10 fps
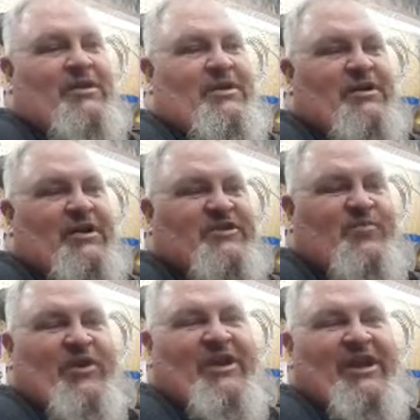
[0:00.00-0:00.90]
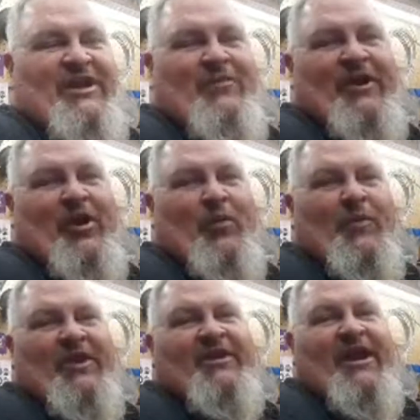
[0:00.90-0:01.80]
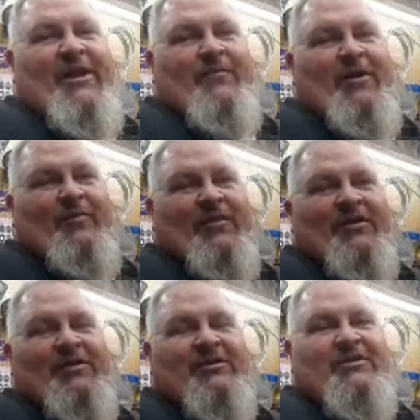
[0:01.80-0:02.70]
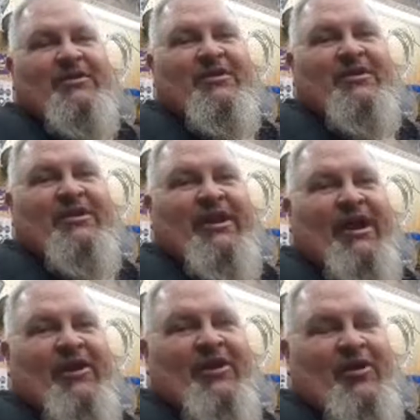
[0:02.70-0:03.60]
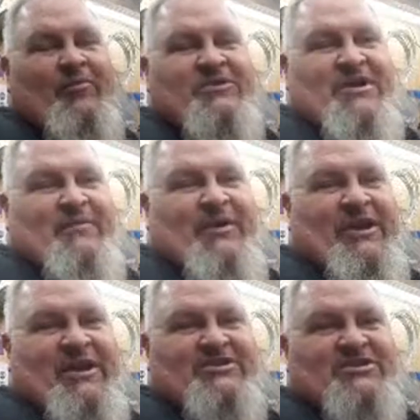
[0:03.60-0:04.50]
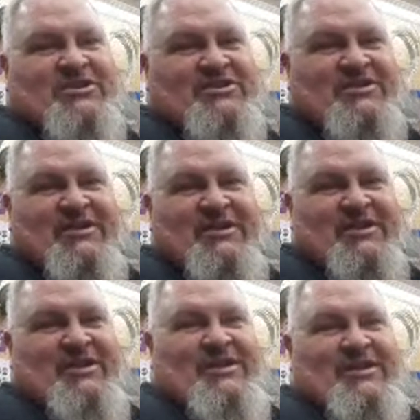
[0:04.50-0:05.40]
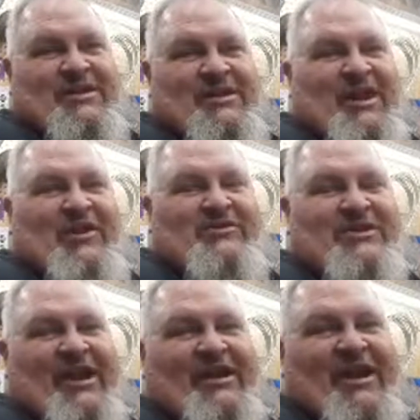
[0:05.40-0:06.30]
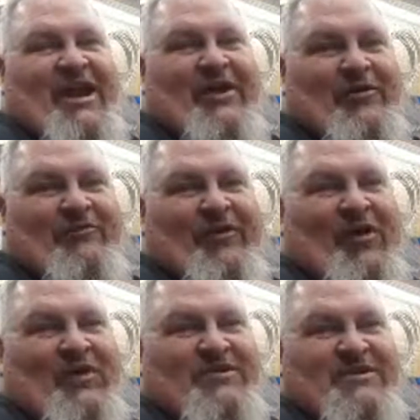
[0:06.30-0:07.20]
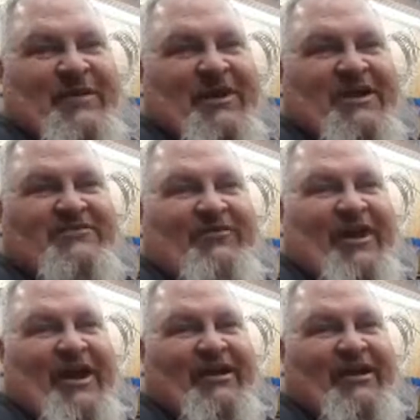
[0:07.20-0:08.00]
It's pretty neat when they open the dam up down there because I mean it looks like Niagara Falls. I mean it's flat